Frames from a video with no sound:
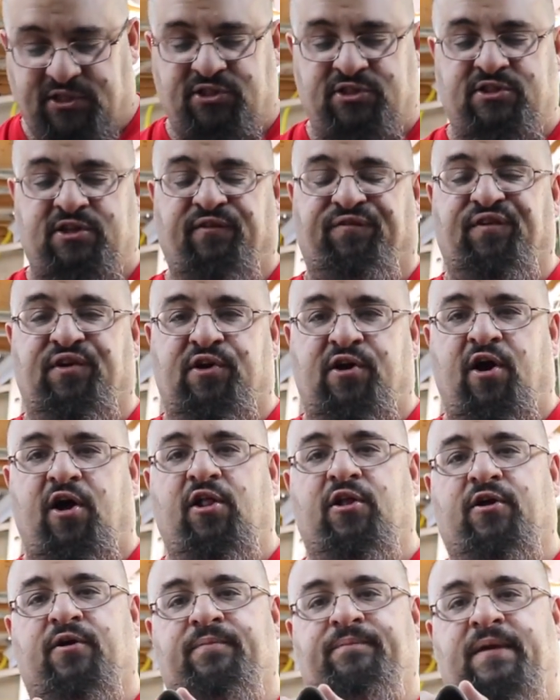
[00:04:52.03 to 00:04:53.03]
a different
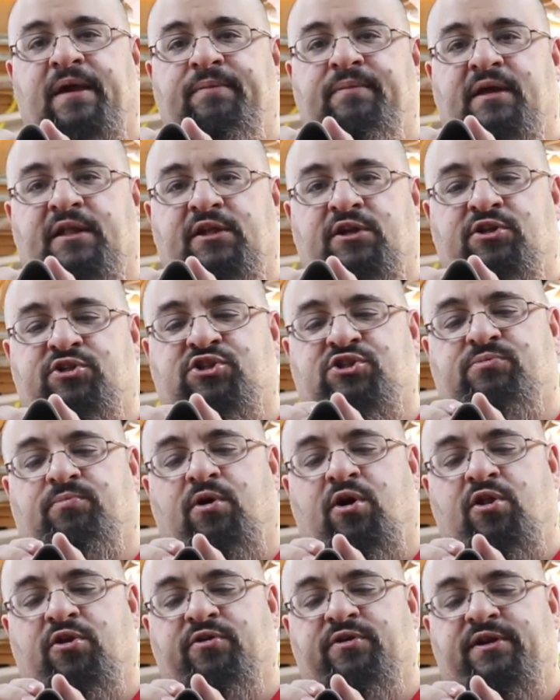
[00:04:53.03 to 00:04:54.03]
color, maybe a little
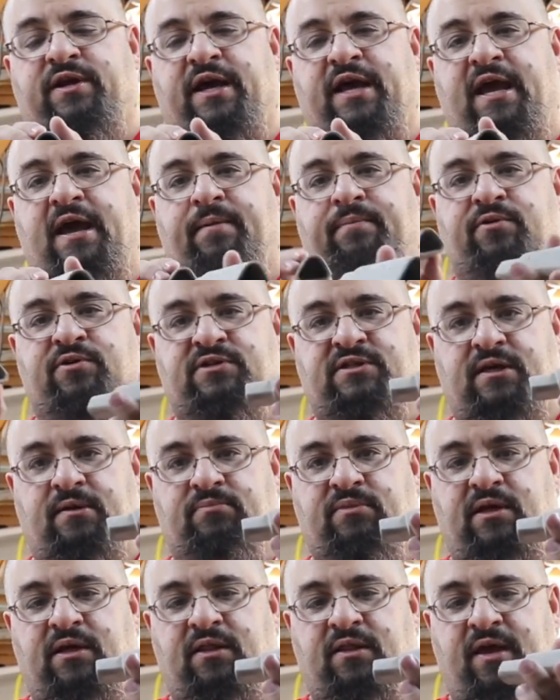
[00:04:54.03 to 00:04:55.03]
smaller in diameter,
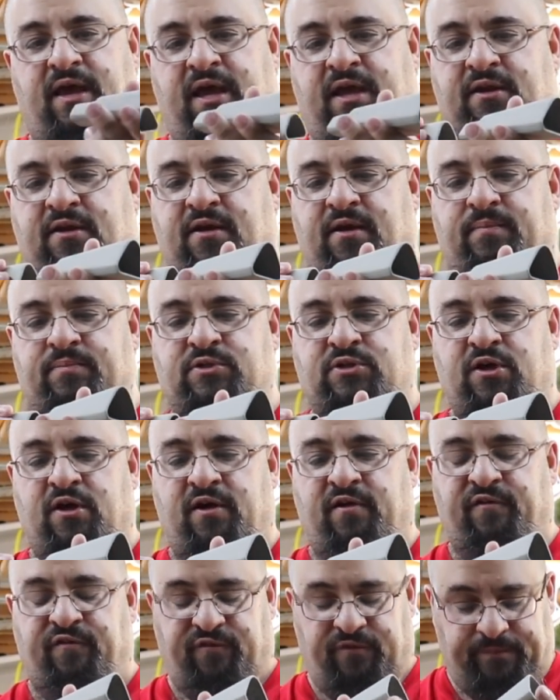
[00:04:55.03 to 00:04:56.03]
same thing, the end comes
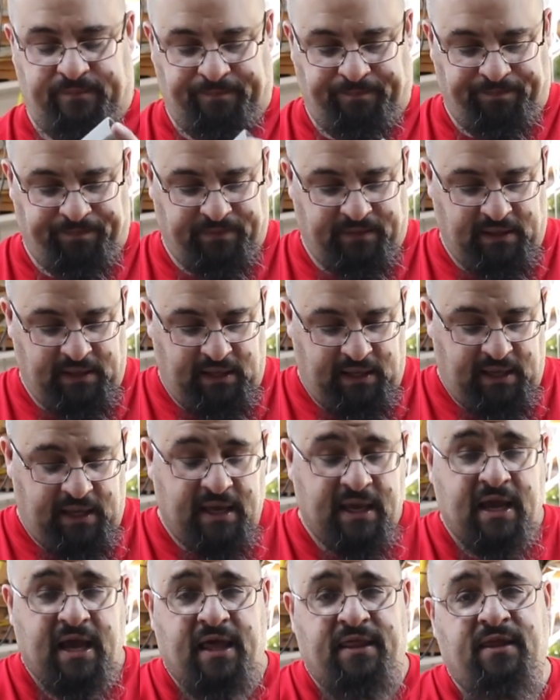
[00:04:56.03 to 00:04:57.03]
off.
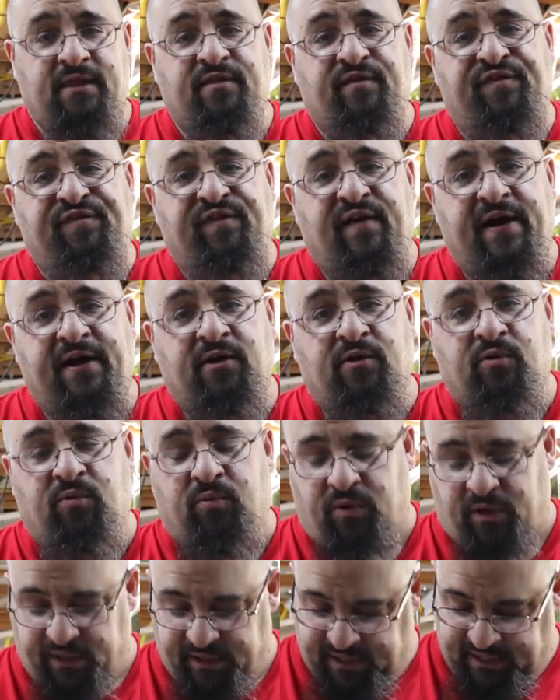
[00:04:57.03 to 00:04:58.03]
And then the
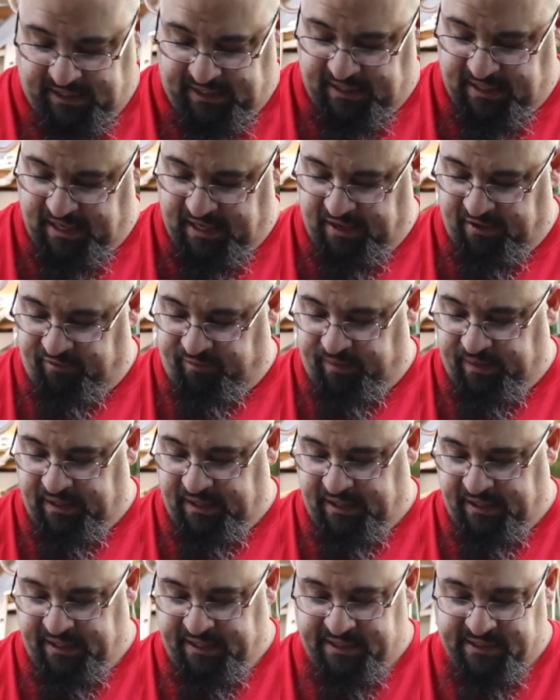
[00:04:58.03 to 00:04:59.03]
final one that he gave
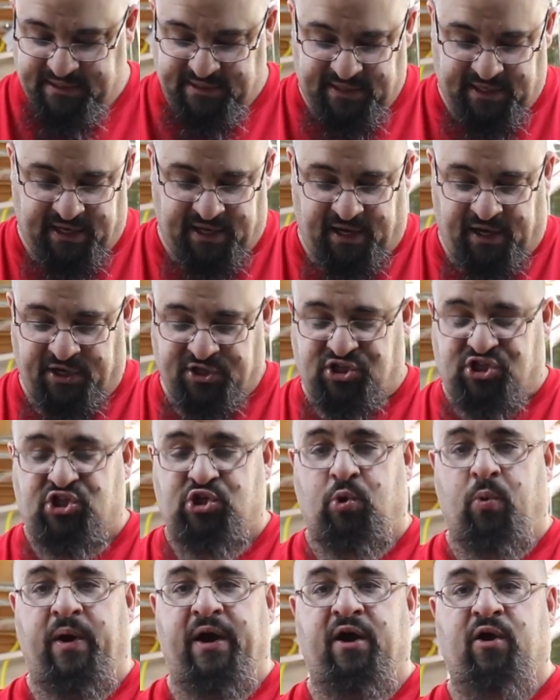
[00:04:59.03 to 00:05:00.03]
me is a
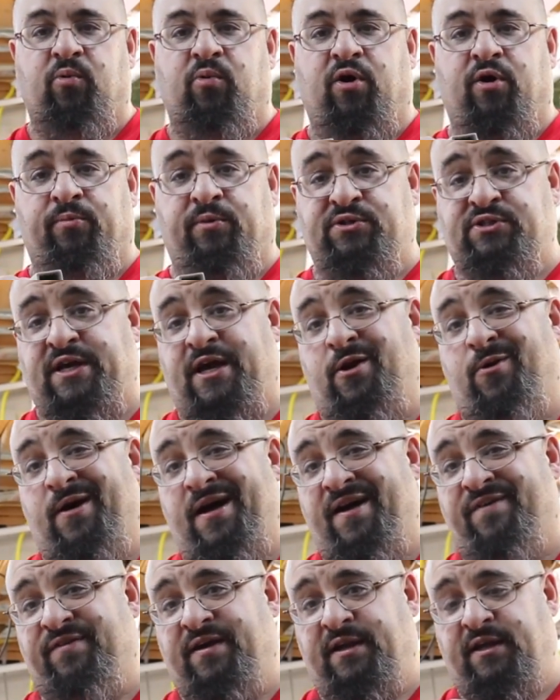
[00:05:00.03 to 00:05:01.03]
square one, which I don't
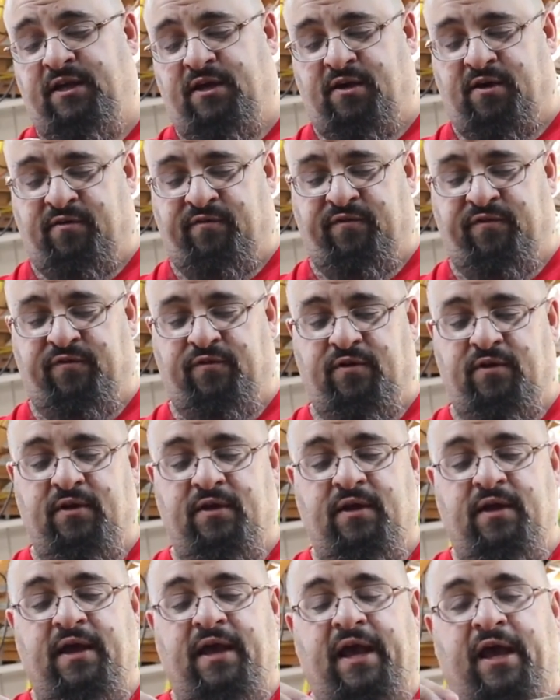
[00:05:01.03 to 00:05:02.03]
have any of.
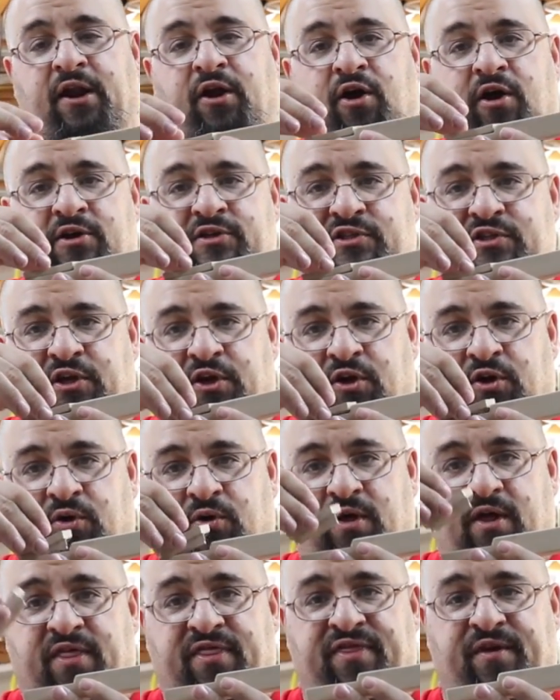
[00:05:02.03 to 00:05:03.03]
And also,
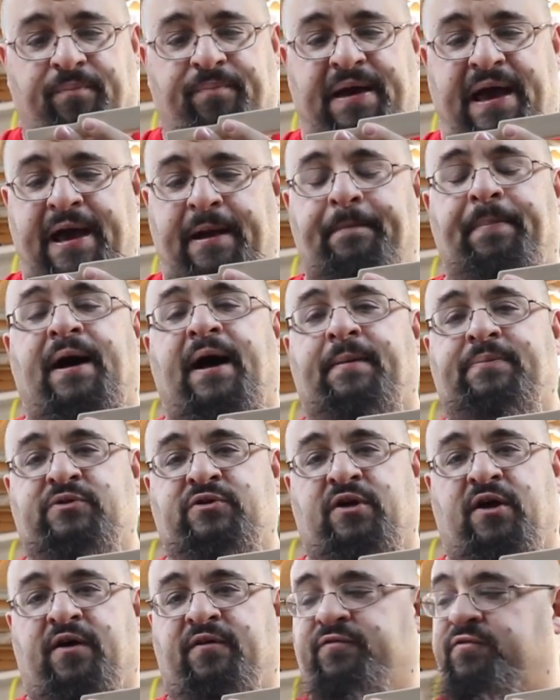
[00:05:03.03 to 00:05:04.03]
the back
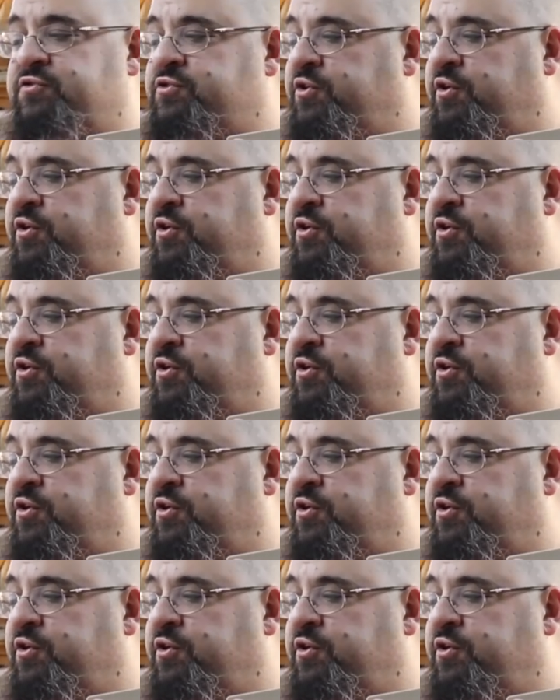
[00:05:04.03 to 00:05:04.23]
pops off